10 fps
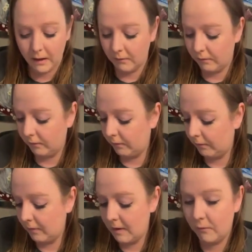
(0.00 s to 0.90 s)

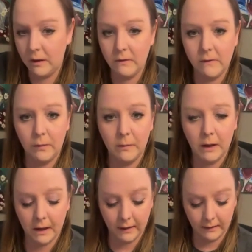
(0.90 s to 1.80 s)
If we need to, we
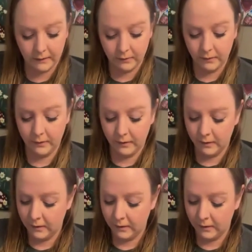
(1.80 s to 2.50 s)
might add another.